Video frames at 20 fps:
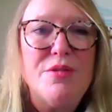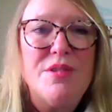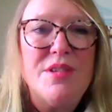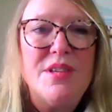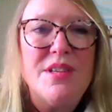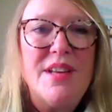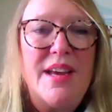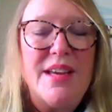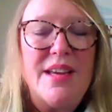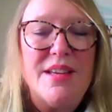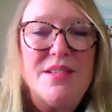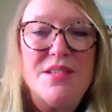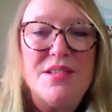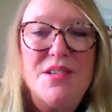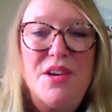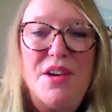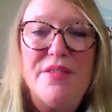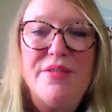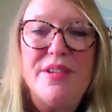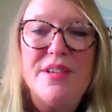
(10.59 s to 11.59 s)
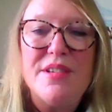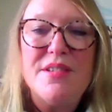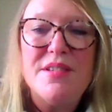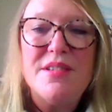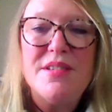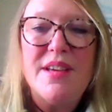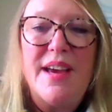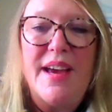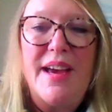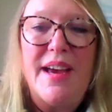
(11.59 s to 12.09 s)
today's service,
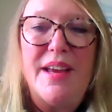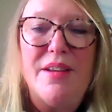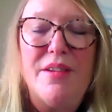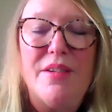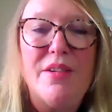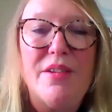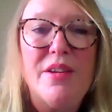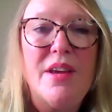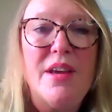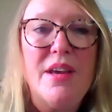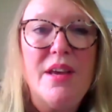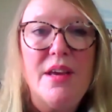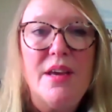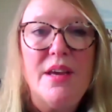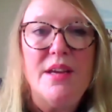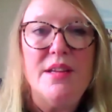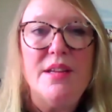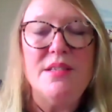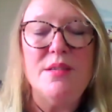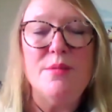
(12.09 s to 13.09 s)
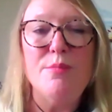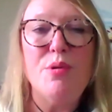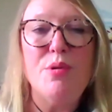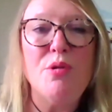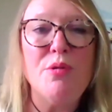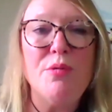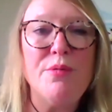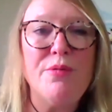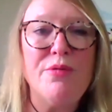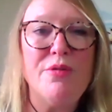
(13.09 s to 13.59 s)
and it's
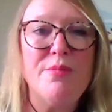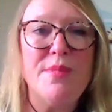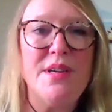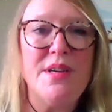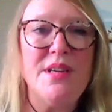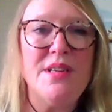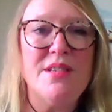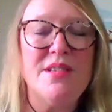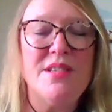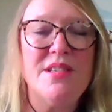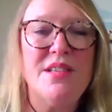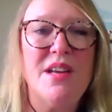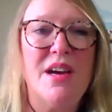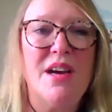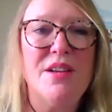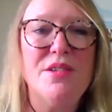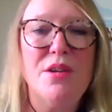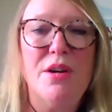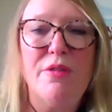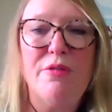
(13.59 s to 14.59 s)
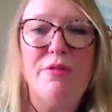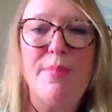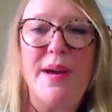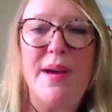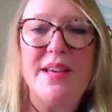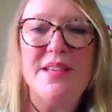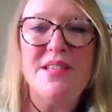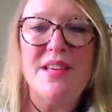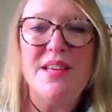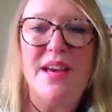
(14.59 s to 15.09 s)
important for me to start off by
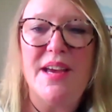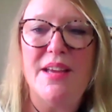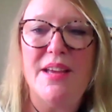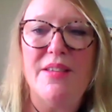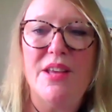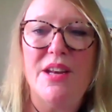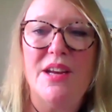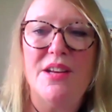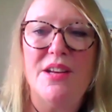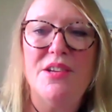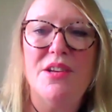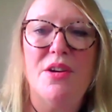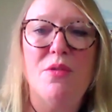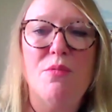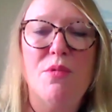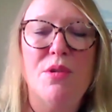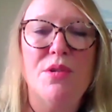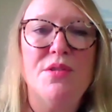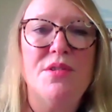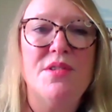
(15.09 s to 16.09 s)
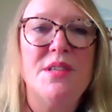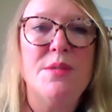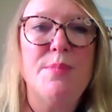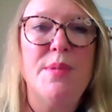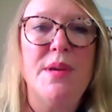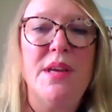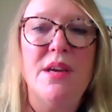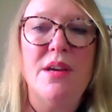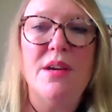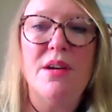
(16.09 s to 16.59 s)
saying that I don't want to
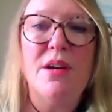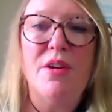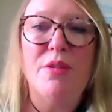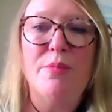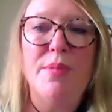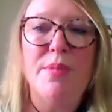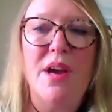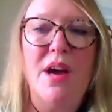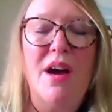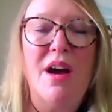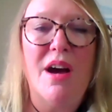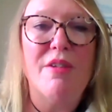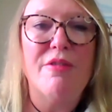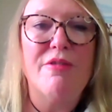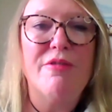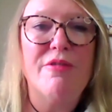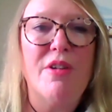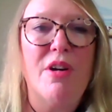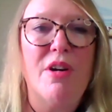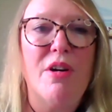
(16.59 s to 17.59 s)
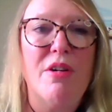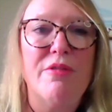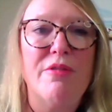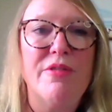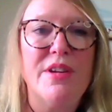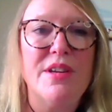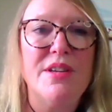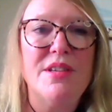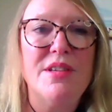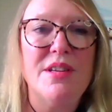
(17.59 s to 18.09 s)
speak on behalf of
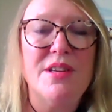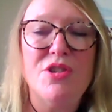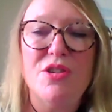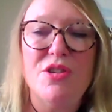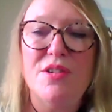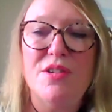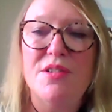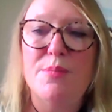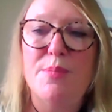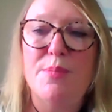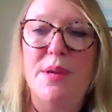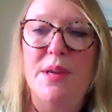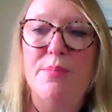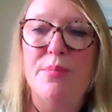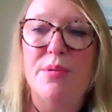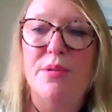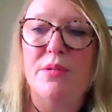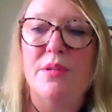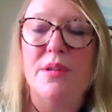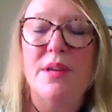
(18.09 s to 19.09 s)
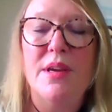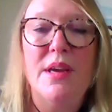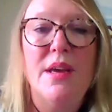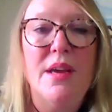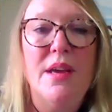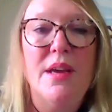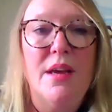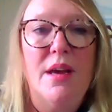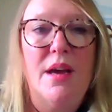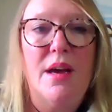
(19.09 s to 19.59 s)
Indigenous people.
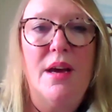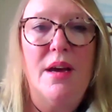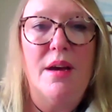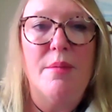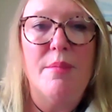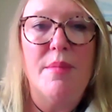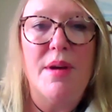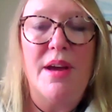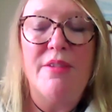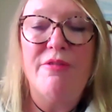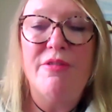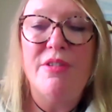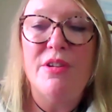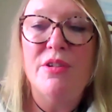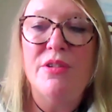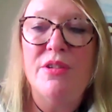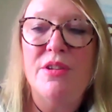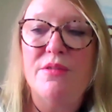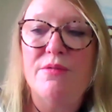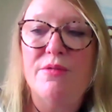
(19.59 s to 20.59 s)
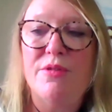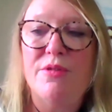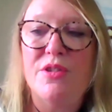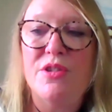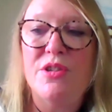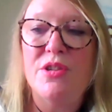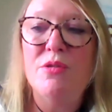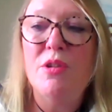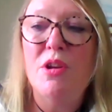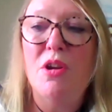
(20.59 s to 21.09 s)
I feel that for
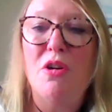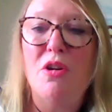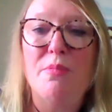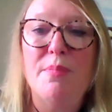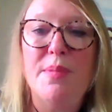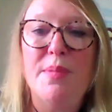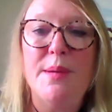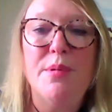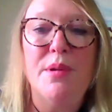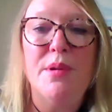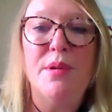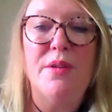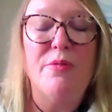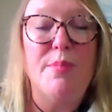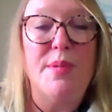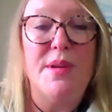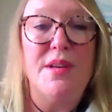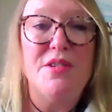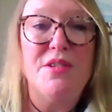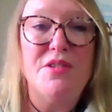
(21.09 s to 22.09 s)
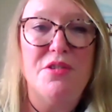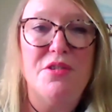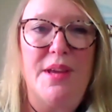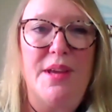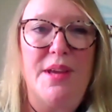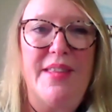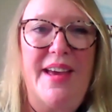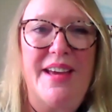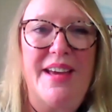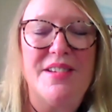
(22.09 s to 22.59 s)
too long people have been
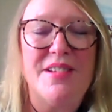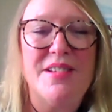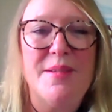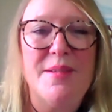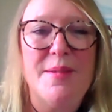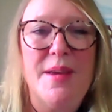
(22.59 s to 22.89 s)
doing that.